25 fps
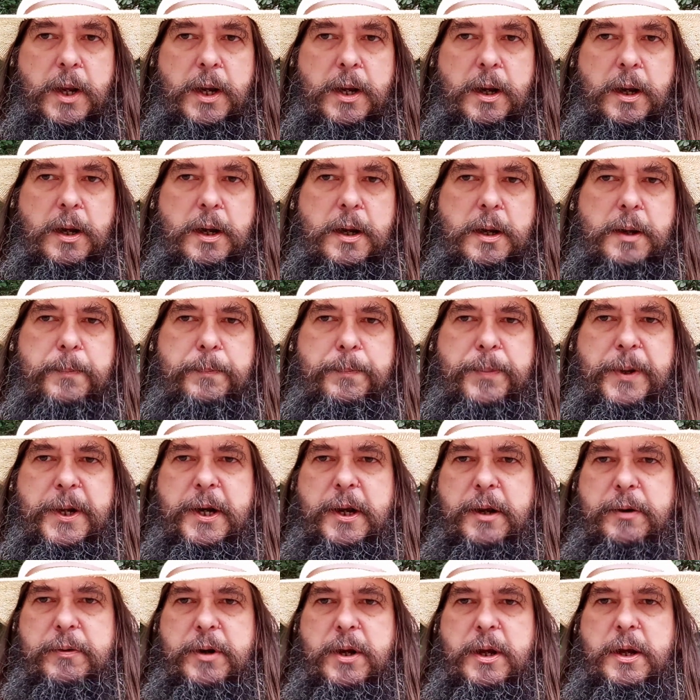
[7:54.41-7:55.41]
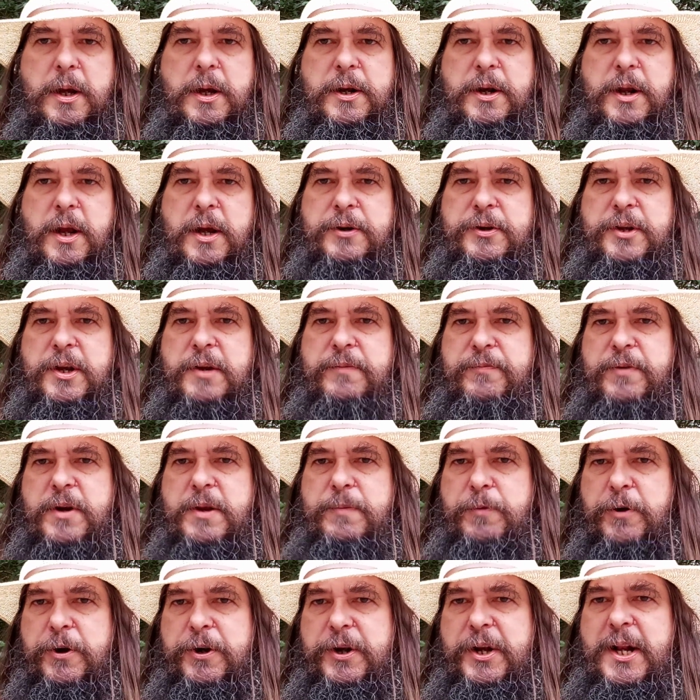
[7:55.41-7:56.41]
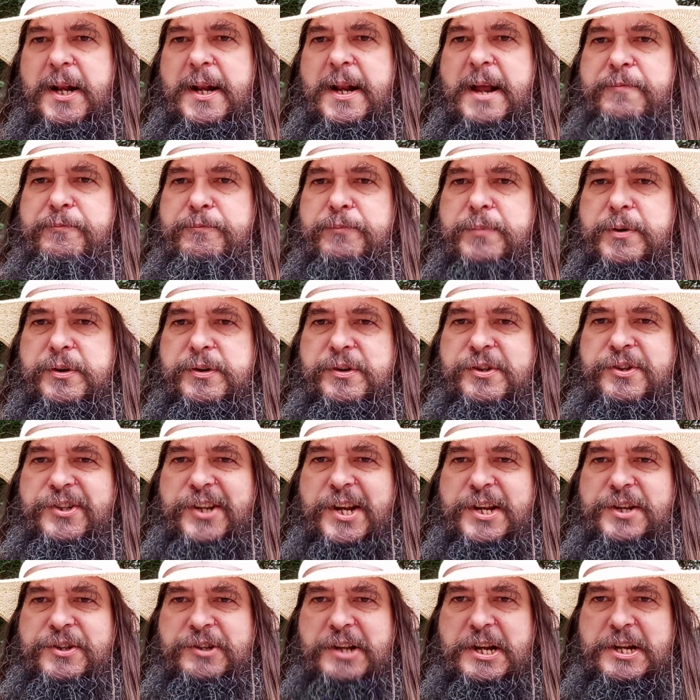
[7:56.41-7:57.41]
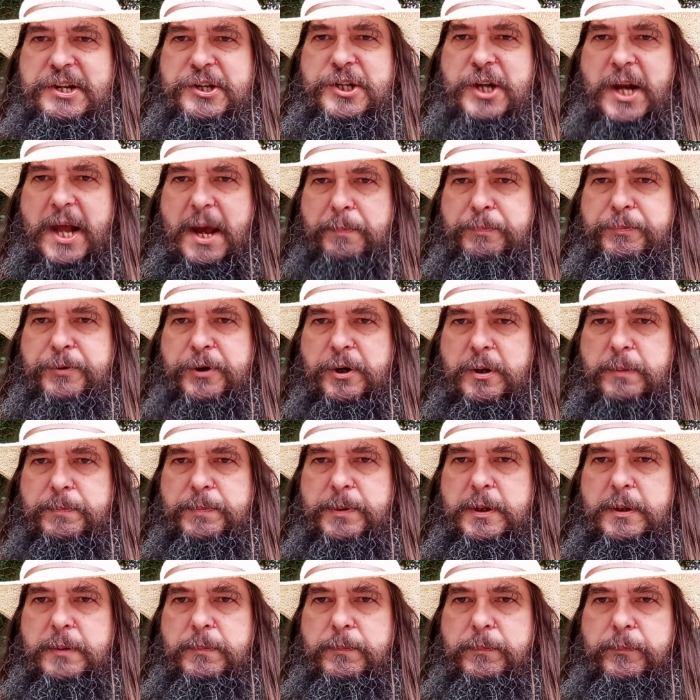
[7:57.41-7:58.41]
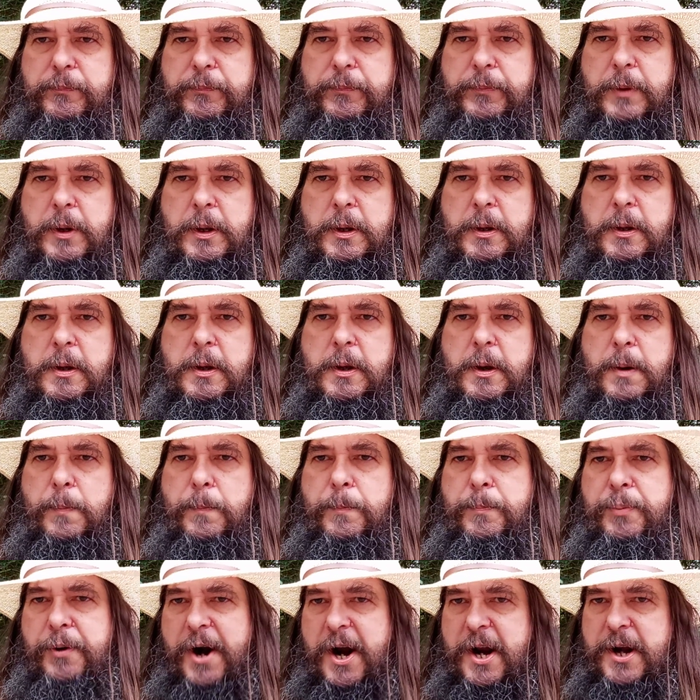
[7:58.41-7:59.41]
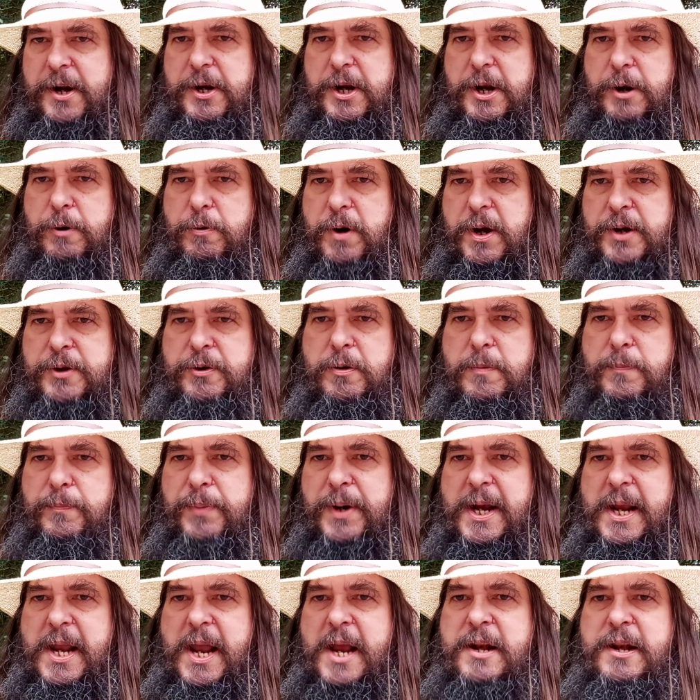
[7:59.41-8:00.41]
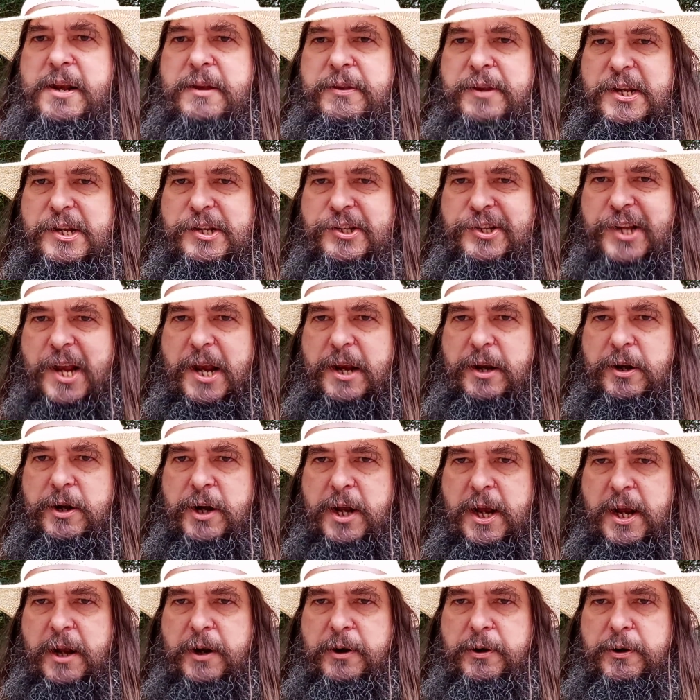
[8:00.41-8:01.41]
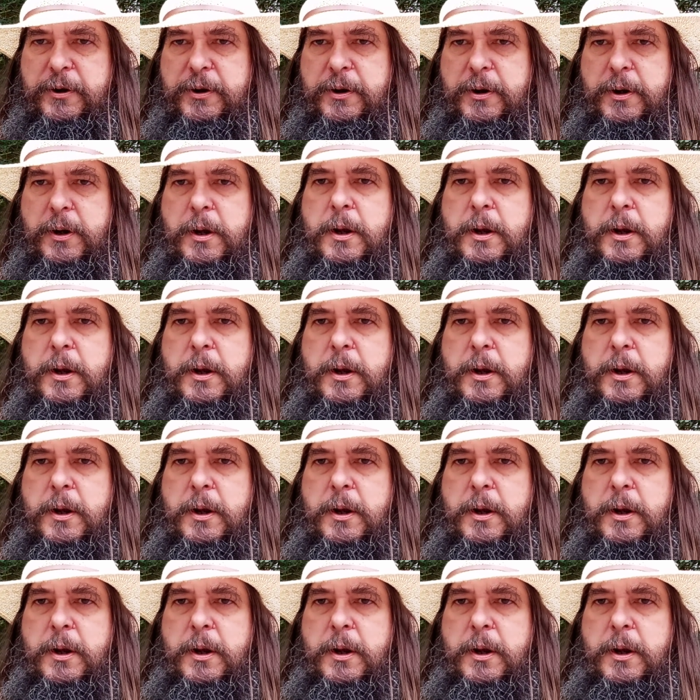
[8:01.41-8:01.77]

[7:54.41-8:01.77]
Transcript: But I definitely want an 11.6-inch laptop. Brand new. I don't buy anything secondhand.